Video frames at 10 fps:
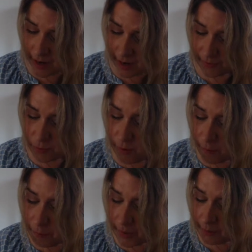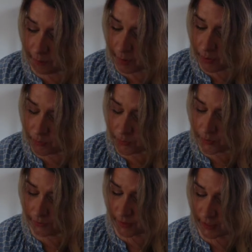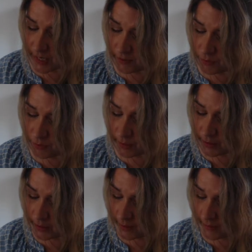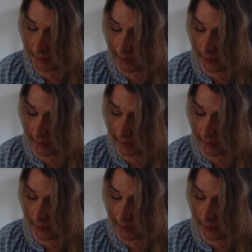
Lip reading: and the crumbling bones of dead creatures.